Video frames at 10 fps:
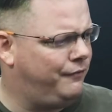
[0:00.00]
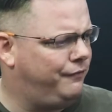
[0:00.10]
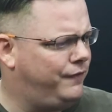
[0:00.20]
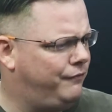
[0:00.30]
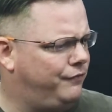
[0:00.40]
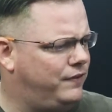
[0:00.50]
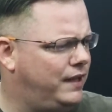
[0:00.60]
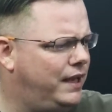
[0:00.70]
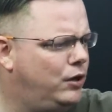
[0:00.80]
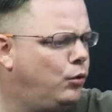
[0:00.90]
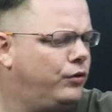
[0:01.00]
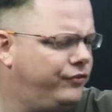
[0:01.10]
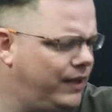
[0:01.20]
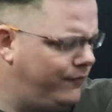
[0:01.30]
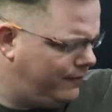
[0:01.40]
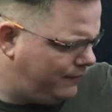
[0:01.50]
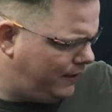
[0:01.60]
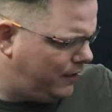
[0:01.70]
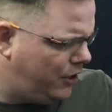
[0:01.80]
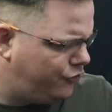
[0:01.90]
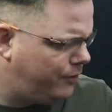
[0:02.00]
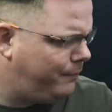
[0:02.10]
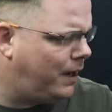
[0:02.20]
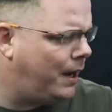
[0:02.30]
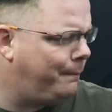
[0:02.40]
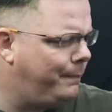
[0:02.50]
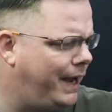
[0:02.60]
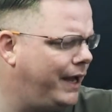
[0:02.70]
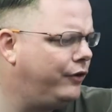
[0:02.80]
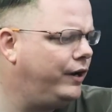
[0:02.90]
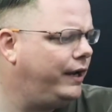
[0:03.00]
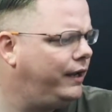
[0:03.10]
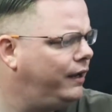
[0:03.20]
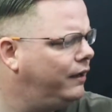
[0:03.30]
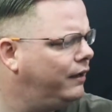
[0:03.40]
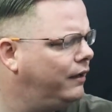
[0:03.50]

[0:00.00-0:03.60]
15 or 1700 mAh battery.